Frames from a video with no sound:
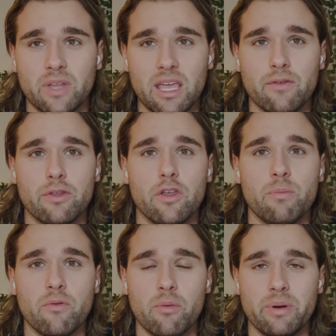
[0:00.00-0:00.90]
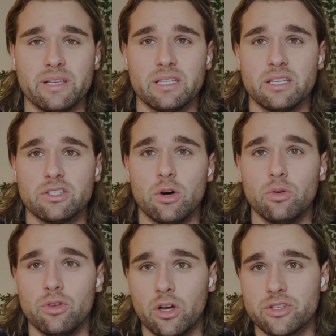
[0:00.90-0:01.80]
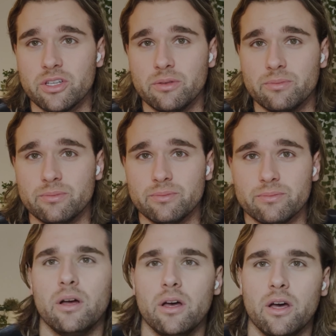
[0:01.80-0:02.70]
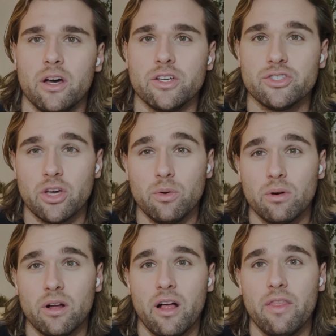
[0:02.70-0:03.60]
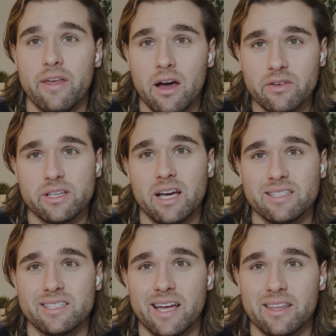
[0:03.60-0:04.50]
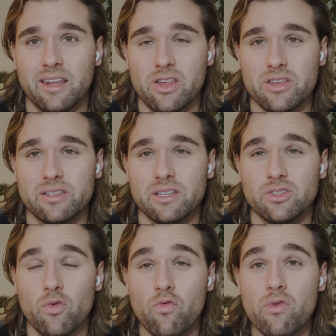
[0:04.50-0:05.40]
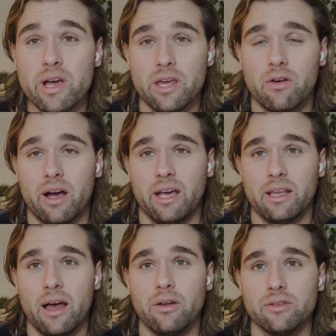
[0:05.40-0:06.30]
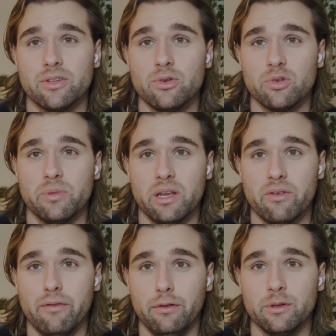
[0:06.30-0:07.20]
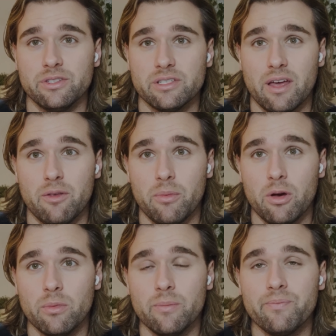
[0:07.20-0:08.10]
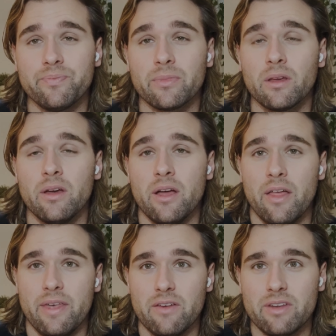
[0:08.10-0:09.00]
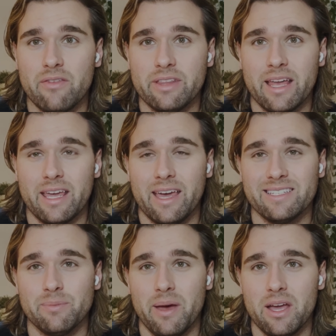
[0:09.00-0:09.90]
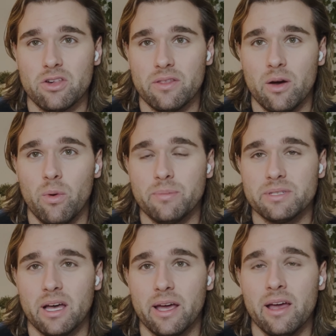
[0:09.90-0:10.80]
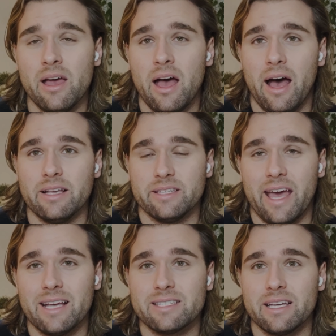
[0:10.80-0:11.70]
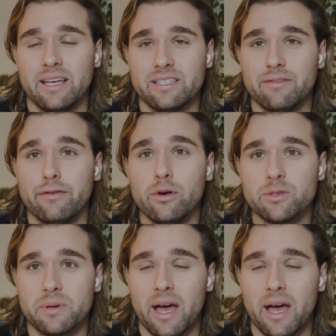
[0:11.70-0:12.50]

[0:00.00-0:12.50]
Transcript: even though they've been repeatedly told not to. So the advertising standard agencies are really cracking down on social media influencers at the moment. They even have a dedicated page on their website as they escalate enforcement